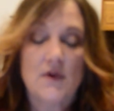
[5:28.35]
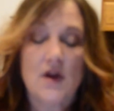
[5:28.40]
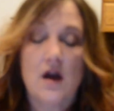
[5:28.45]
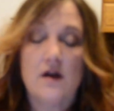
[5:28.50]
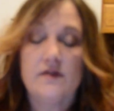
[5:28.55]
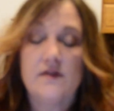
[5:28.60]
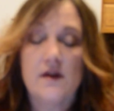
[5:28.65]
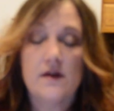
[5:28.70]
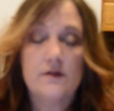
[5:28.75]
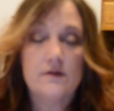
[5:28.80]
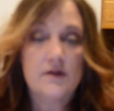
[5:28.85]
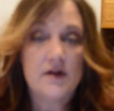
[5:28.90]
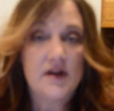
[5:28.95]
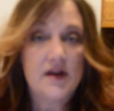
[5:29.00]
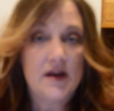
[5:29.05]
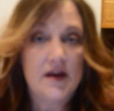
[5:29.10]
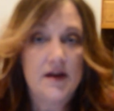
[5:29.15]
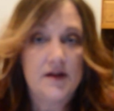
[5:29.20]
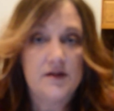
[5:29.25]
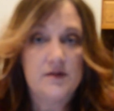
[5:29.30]
On the other
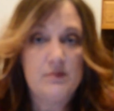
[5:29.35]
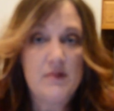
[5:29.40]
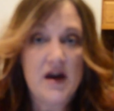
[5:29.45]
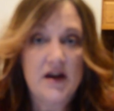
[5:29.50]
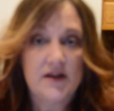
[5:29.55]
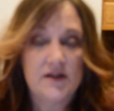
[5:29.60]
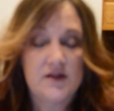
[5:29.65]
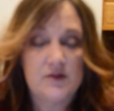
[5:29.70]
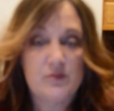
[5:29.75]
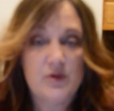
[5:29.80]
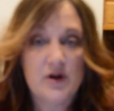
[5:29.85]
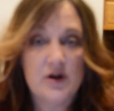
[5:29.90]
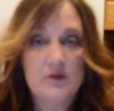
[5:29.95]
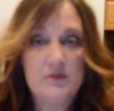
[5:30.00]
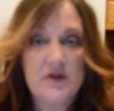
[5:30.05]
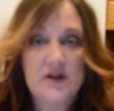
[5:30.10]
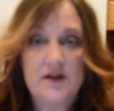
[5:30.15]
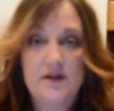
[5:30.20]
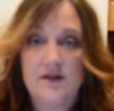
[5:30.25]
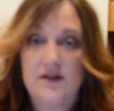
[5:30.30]
hand, back in the
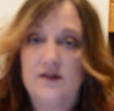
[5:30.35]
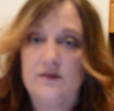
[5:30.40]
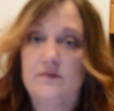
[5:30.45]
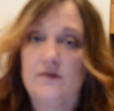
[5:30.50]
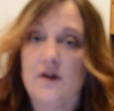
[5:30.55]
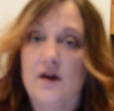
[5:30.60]
Permian,